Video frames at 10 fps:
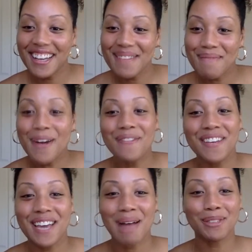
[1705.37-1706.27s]

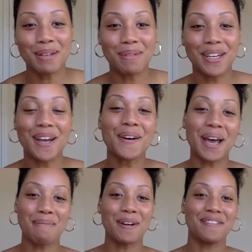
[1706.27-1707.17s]
Perfect. Capturing beauty.
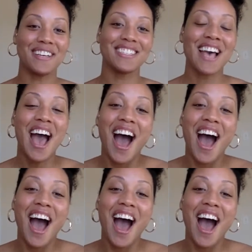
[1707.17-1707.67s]
Okay, perfect.